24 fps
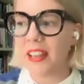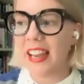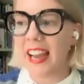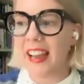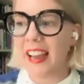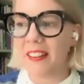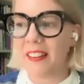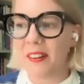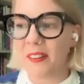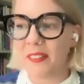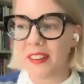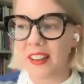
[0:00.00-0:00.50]

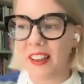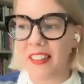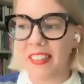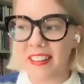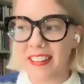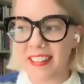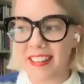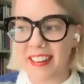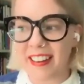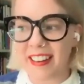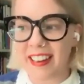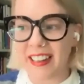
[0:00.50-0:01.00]
And then on the other
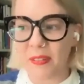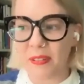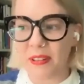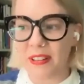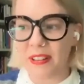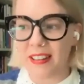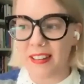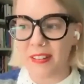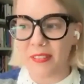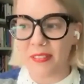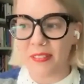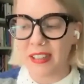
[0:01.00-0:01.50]
side was
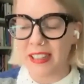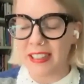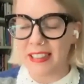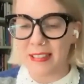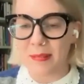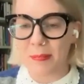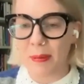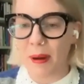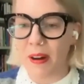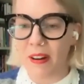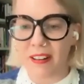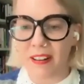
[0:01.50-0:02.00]
this really
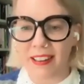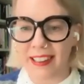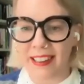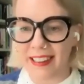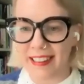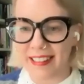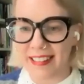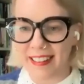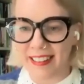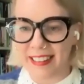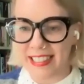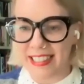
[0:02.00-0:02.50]
sparkling,
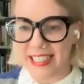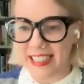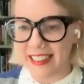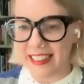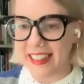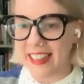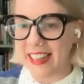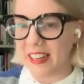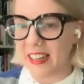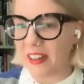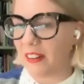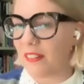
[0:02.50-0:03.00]
exciting
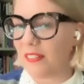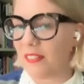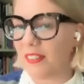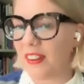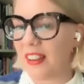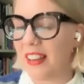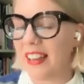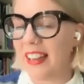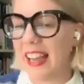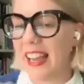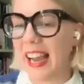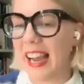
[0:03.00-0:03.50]
thing of,
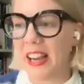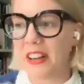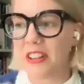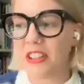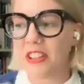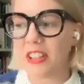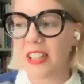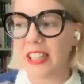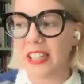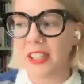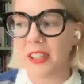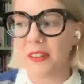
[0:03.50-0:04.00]

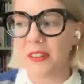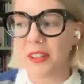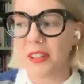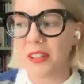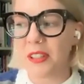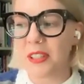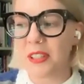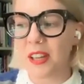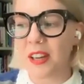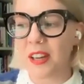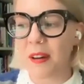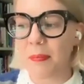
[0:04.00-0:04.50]
actually you
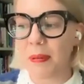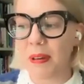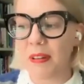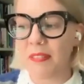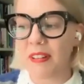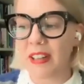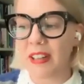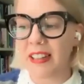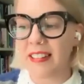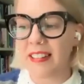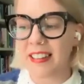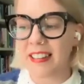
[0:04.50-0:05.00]
could be
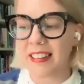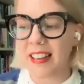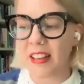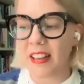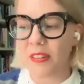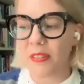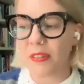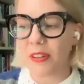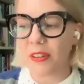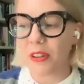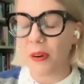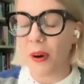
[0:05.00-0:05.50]
really
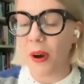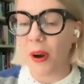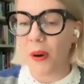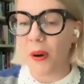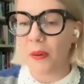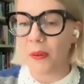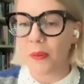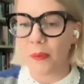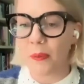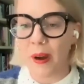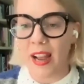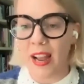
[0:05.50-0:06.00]
successful in your
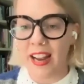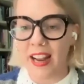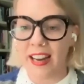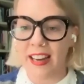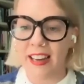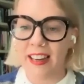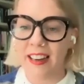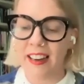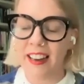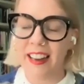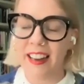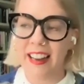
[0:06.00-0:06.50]
own
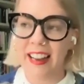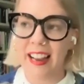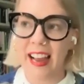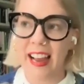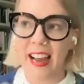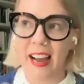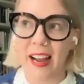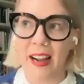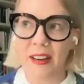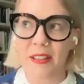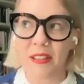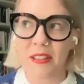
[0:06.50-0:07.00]
way
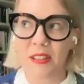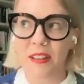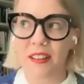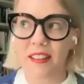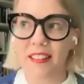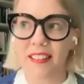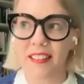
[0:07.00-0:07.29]
and